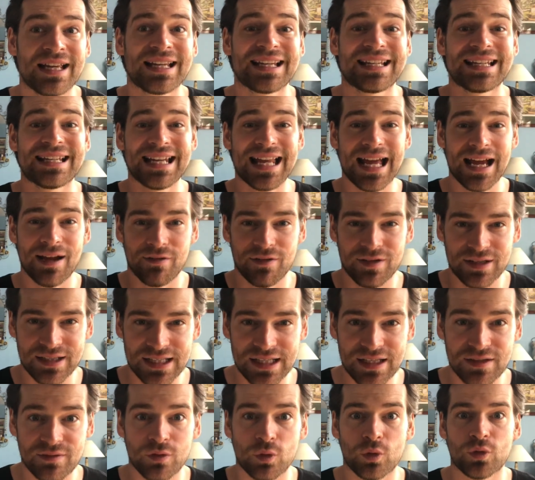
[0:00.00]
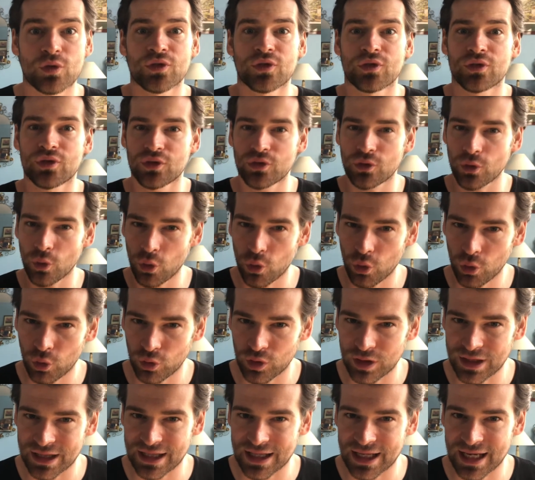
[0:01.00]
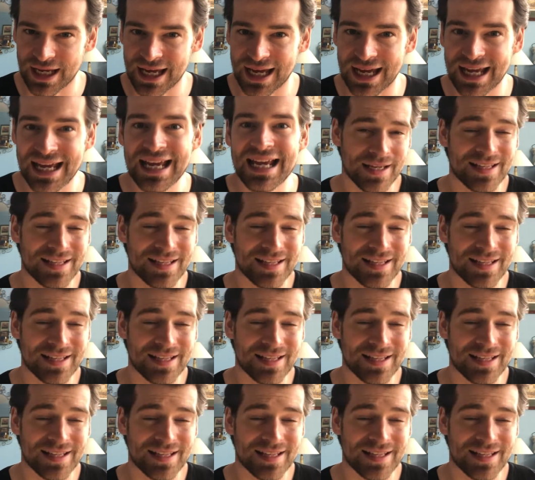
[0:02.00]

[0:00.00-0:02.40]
narrative or story there